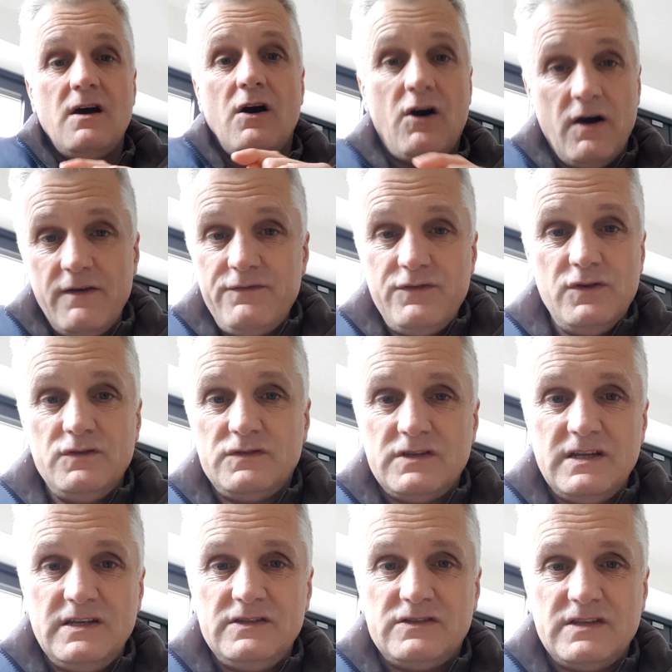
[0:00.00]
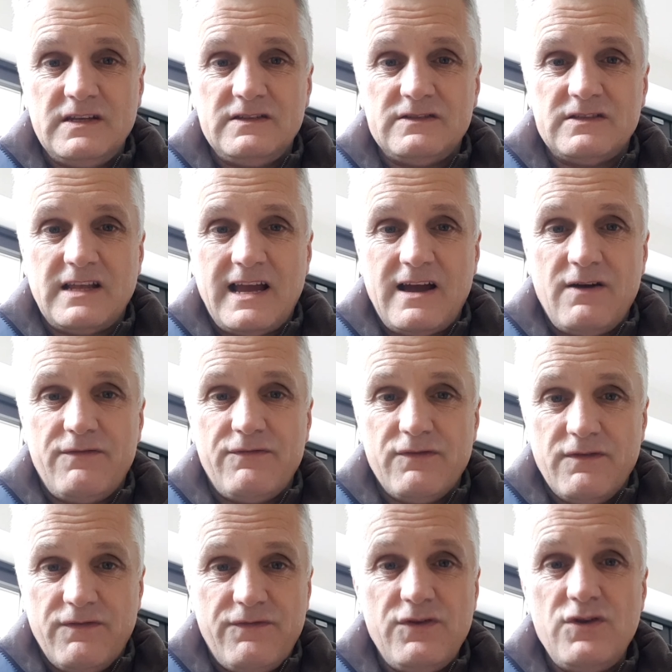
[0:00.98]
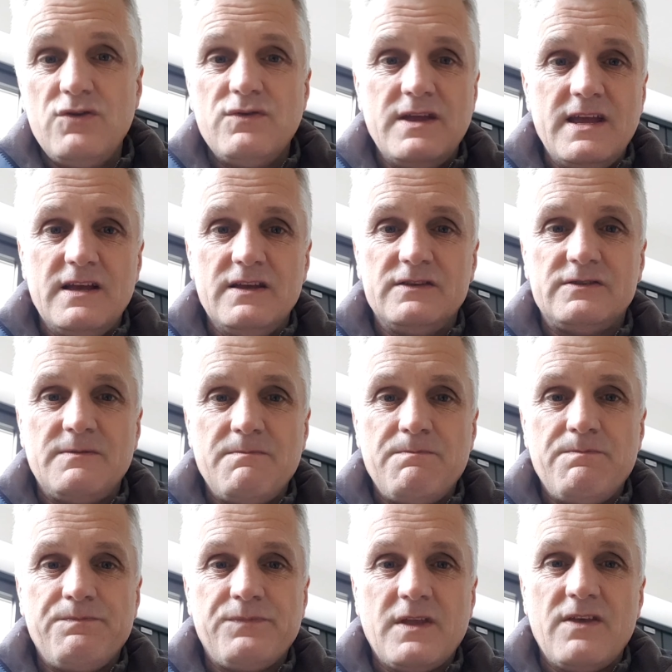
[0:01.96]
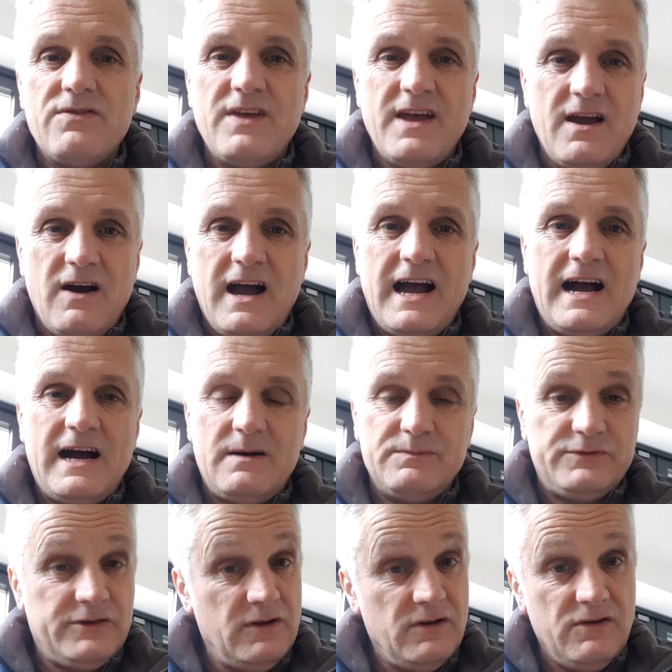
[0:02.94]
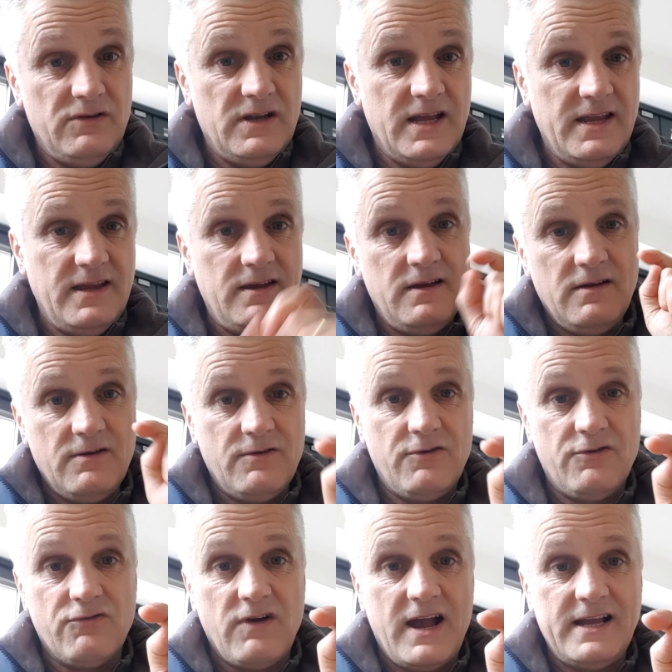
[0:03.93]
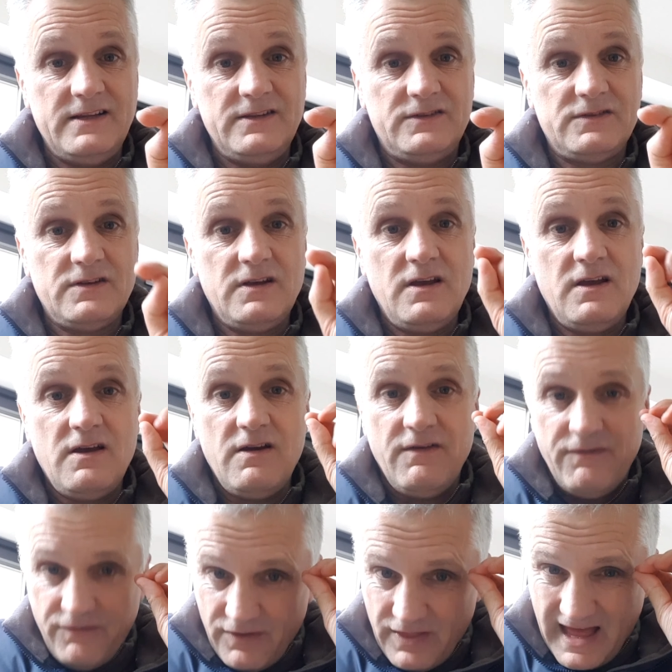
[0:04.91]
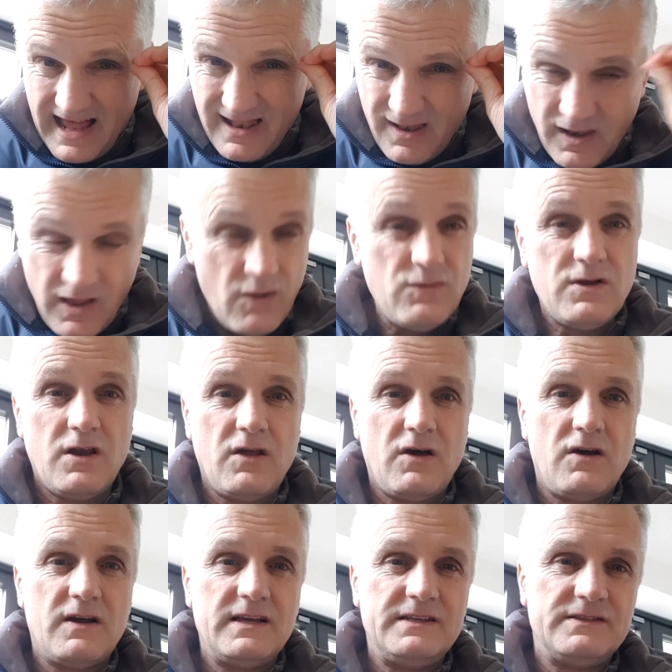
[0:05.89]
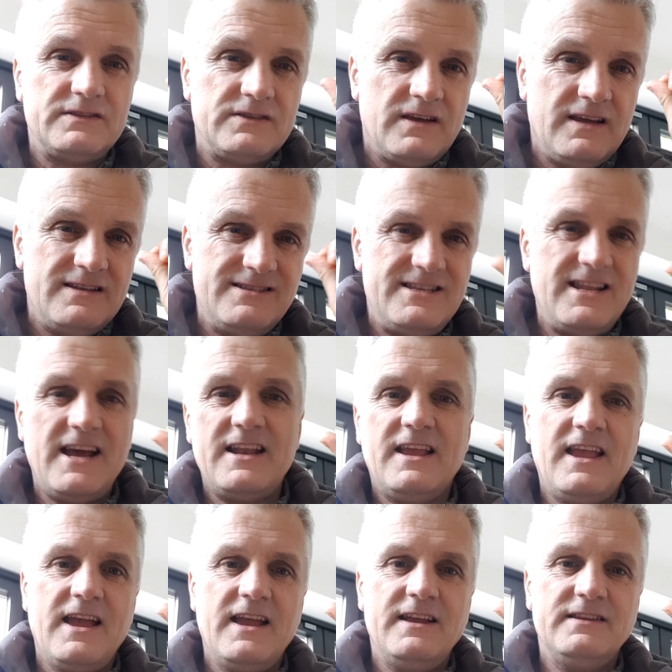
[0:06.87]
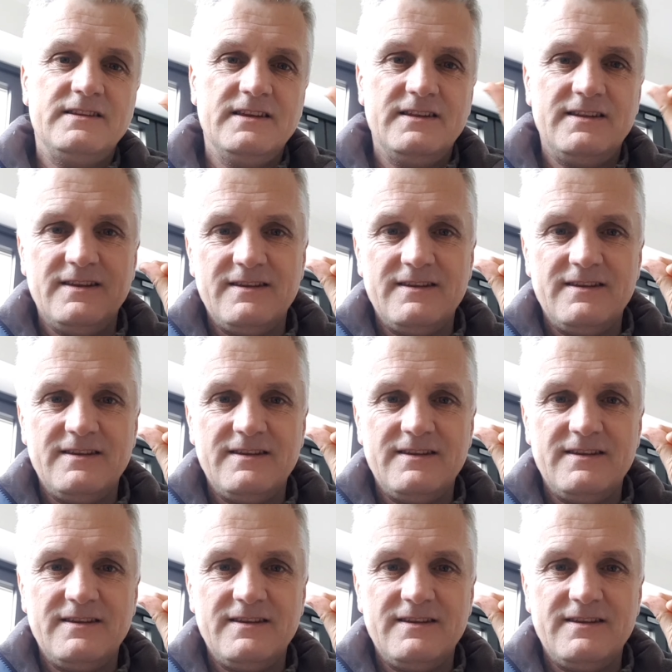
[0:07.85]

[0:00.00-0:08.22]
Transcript: I've used these things now for a few years. They are absolutely great for that localized, dedicated